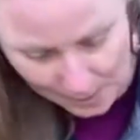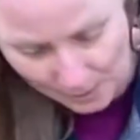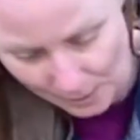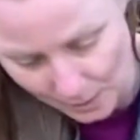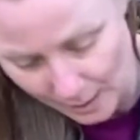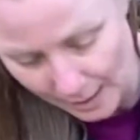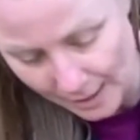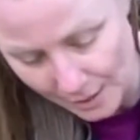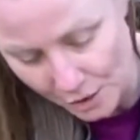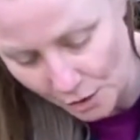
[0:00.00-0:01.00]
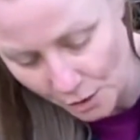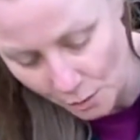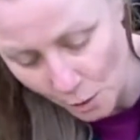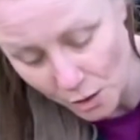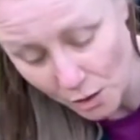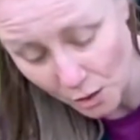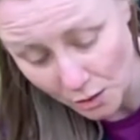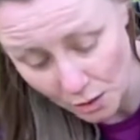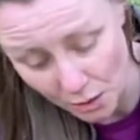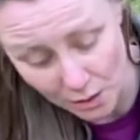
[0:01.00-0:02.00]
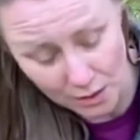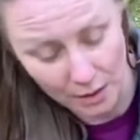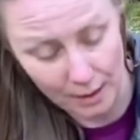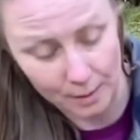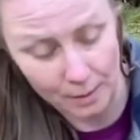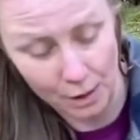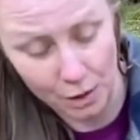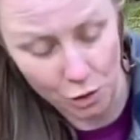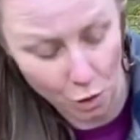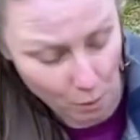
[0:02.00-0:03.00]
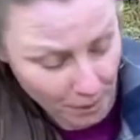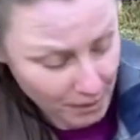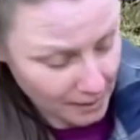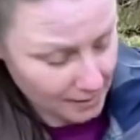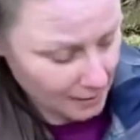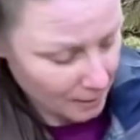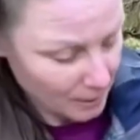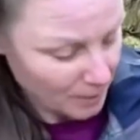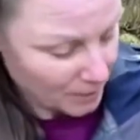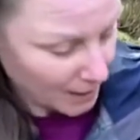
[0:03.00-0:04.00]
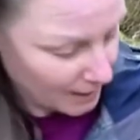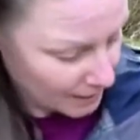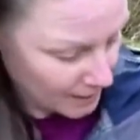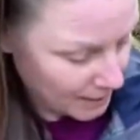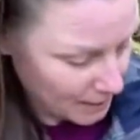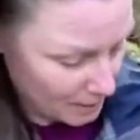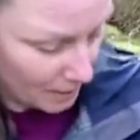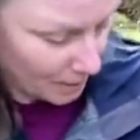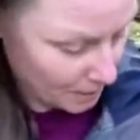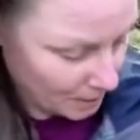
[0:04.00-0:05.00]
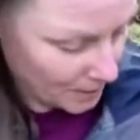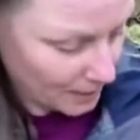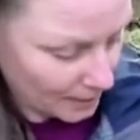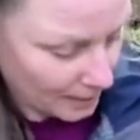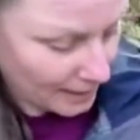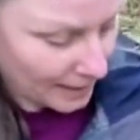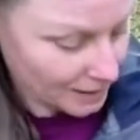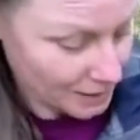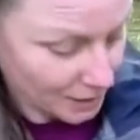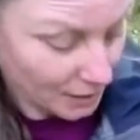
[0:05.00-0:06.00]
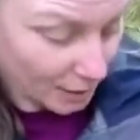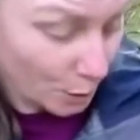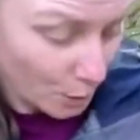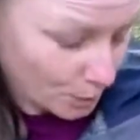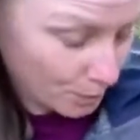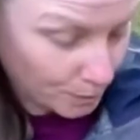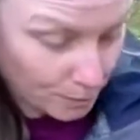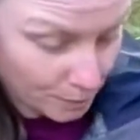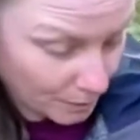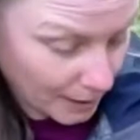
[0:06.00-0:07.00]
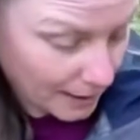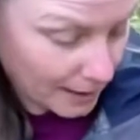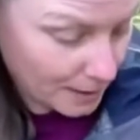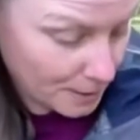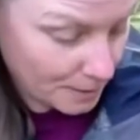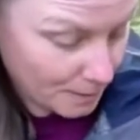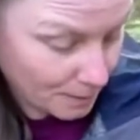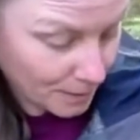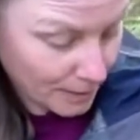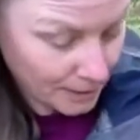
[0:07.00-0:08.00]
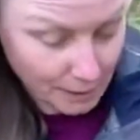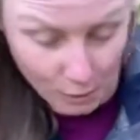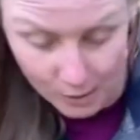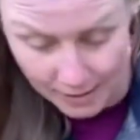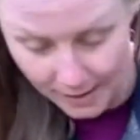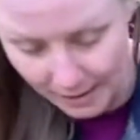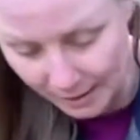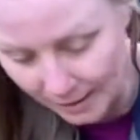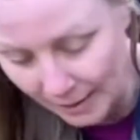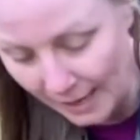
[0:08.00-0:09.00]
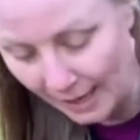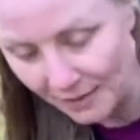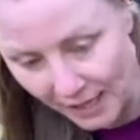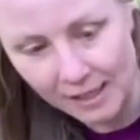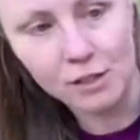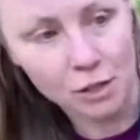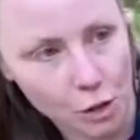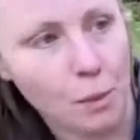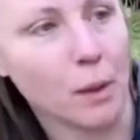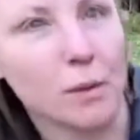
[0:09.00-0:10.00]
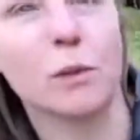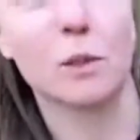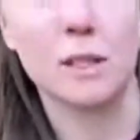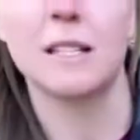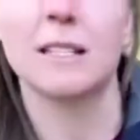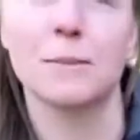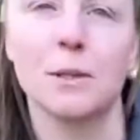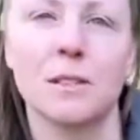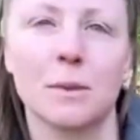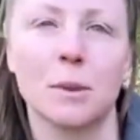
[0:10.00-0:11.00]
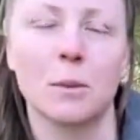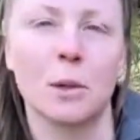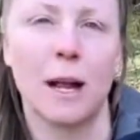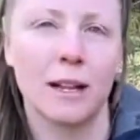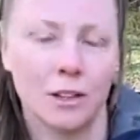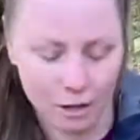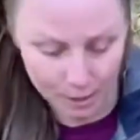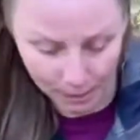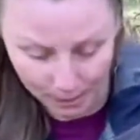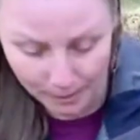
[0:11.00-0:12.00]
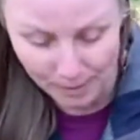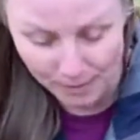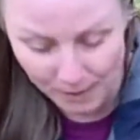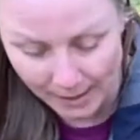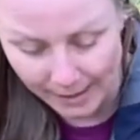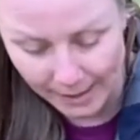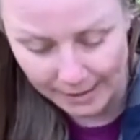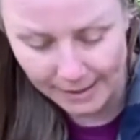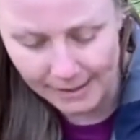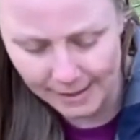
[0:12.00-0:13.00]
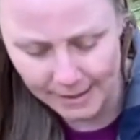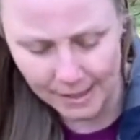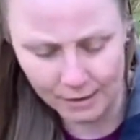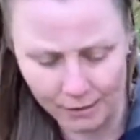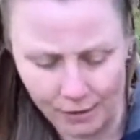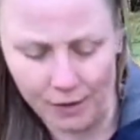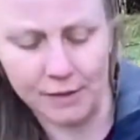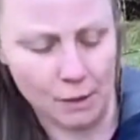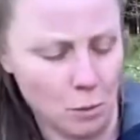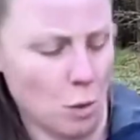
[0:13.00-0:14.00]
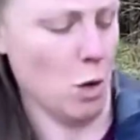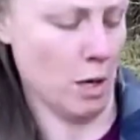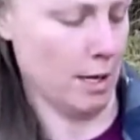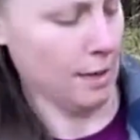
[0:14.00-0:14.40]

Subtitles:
so again, what you could do is chop this and into a little, like a little container, and then scoop out 4 teaspoons to be more accurate. But again, this is a day of somewhat